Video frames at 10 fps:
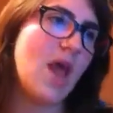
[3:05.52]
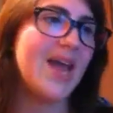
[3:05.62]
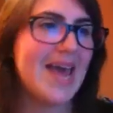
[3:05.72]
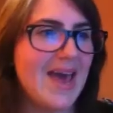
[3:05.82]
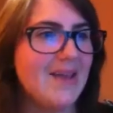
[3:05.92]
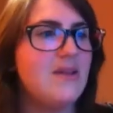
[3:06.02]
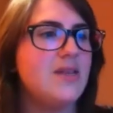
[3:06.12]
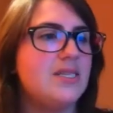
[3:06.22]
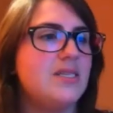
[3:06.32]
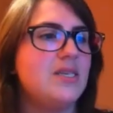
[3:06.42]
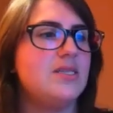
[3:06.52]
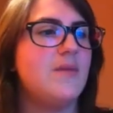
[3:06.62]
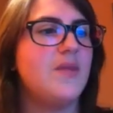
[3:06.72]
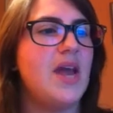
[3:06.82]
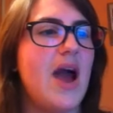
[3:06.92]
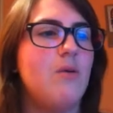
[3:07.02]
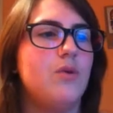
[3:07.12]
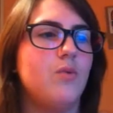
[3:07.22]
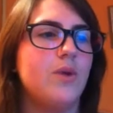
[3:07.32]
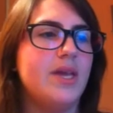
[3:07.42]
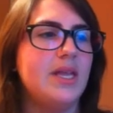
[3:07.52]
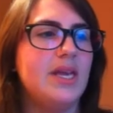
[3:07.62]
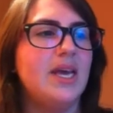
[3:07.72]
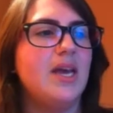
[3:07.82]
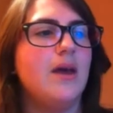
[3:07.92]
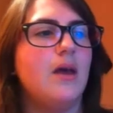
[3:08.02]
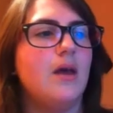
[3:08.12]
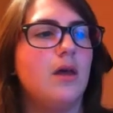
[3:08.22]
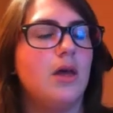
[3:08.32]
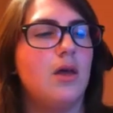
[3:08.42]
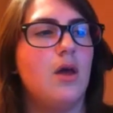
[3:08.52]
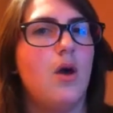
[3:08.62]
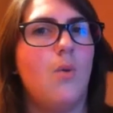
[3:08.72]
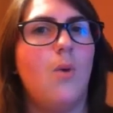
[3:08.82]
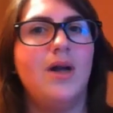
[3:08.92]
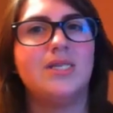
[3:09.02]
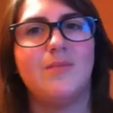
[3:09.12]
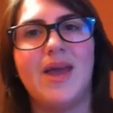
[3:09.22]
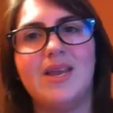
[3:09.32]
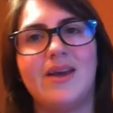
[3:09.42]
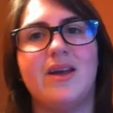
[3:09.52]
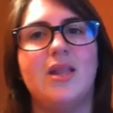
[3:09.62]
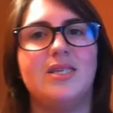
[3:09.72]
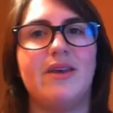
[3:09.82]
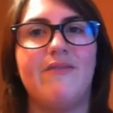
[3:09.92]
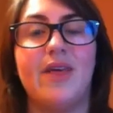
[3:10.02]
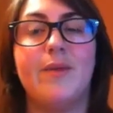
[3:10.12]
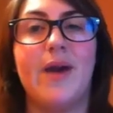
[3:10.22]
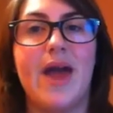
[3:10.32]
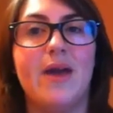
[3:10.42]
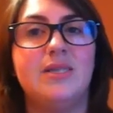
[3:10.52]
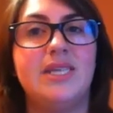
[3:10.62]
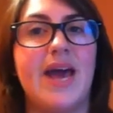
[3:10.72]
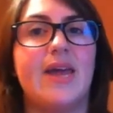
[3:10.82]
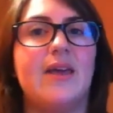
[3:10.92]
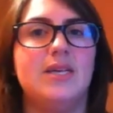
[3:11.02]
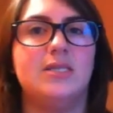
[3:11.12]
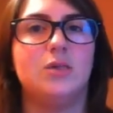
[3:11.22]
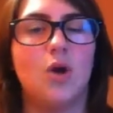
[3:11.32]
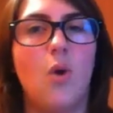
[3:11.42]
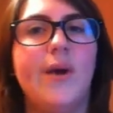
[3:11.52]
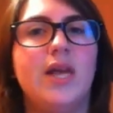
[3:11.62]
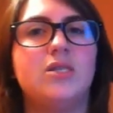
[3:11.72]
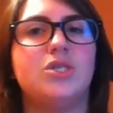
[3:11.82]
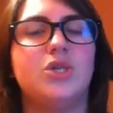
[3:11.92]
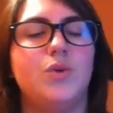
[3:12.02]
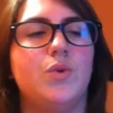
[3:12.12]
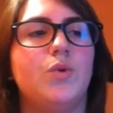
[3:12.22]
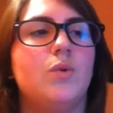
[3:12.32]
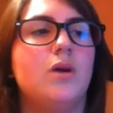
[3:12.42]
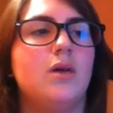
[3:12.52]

Again, this isn't something I would really want to main deck unless I feel like my deck is going to